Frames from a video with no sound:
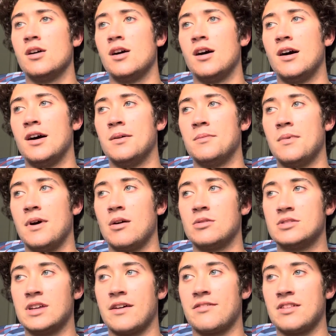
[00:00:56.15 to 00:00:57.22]
um, I will
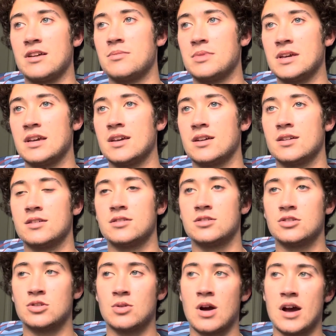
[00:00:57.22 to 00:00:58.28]
definitely be
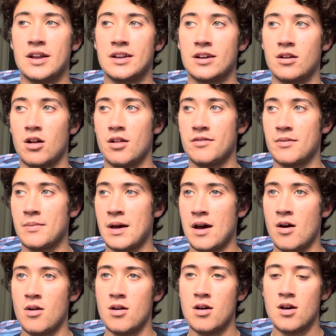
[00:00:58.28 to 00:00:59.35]
grinding all of them
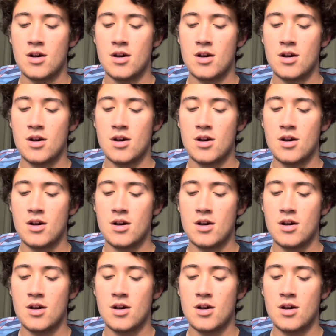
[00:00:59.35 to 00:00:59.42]
out